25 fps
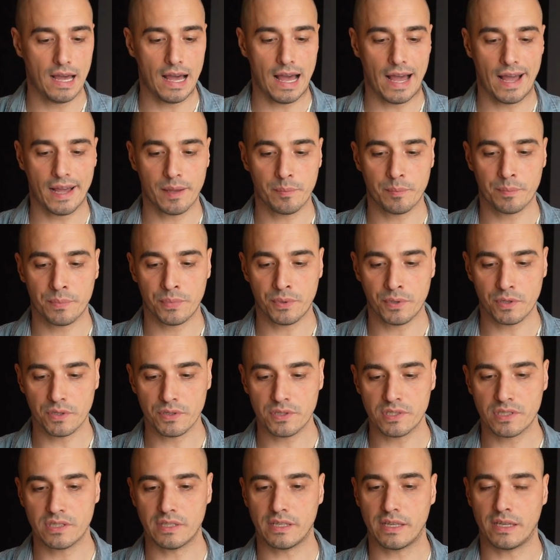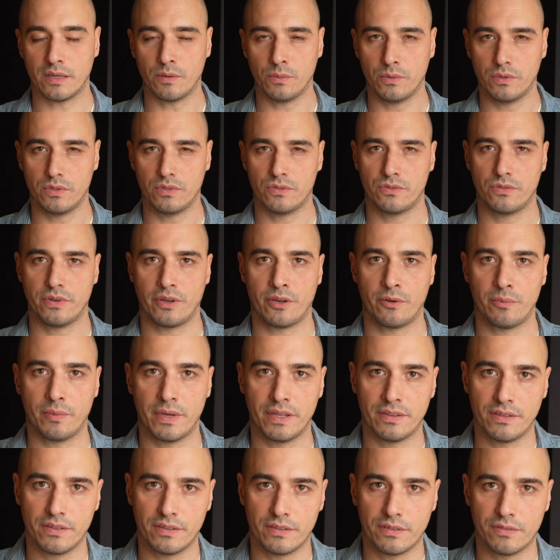I personally wouldn't
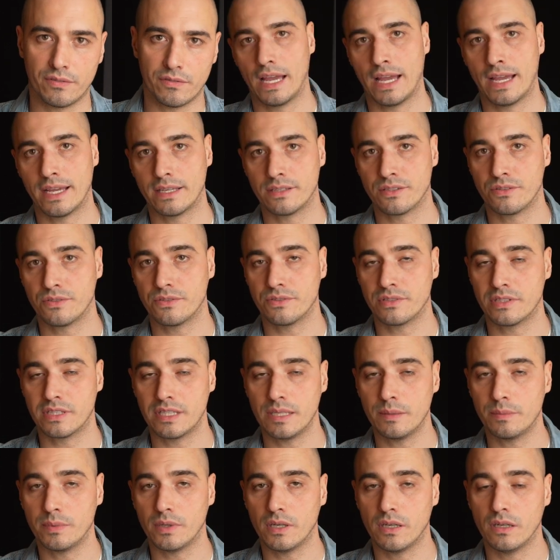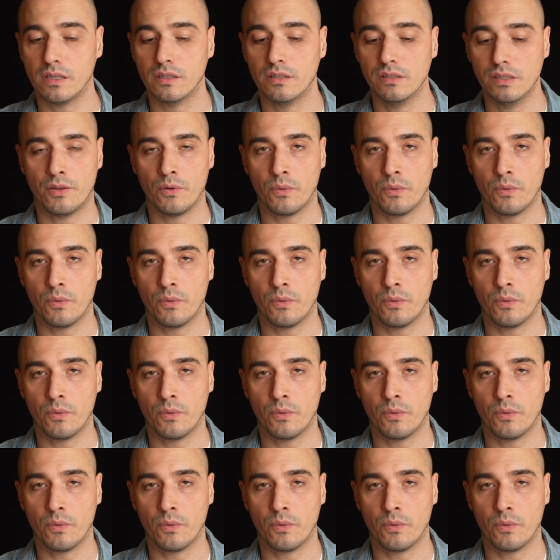recommend it as to sleep on.